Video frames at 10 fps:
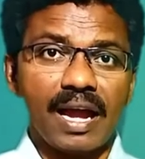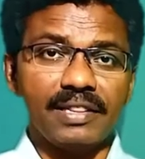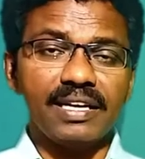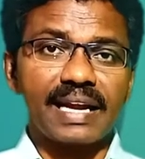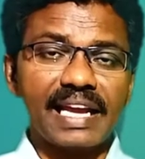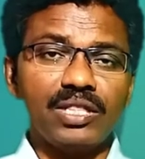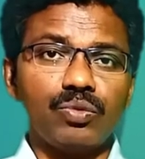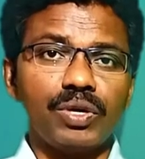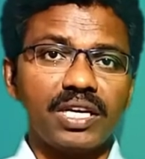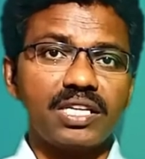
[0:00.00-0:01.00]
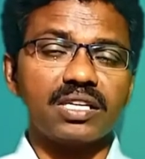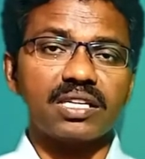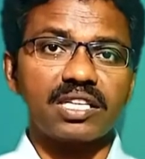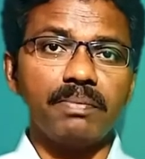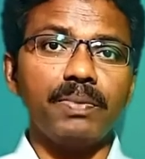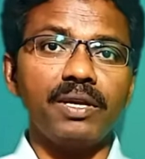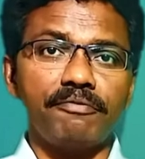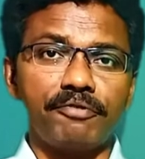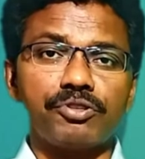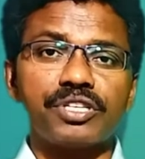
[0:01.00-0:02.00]
And the ninth one is
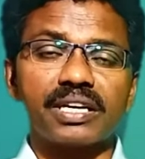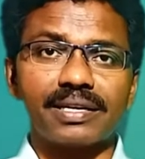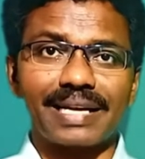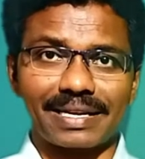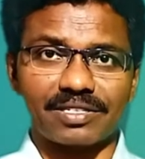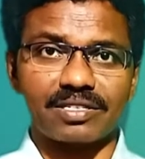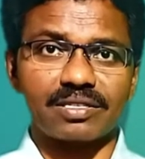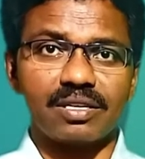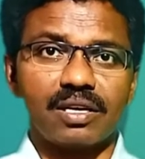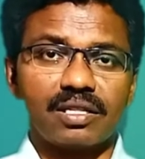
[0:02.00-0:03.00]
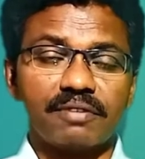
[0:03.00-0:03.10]
simple future tense.